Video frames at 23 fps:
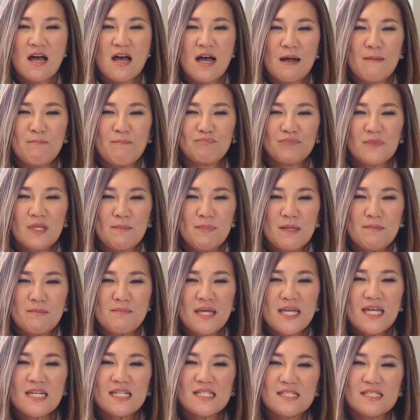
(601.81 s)

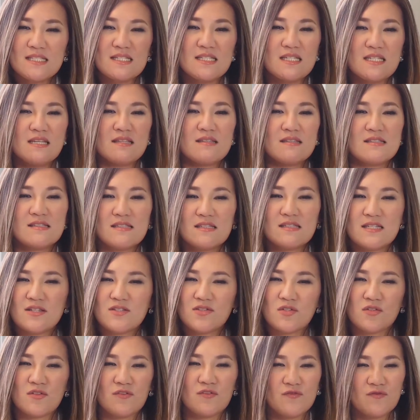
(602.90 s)
But being in the city
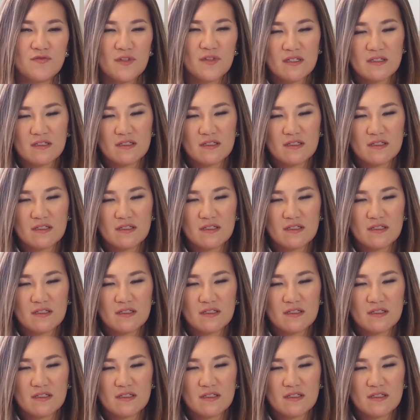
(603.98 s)
sort of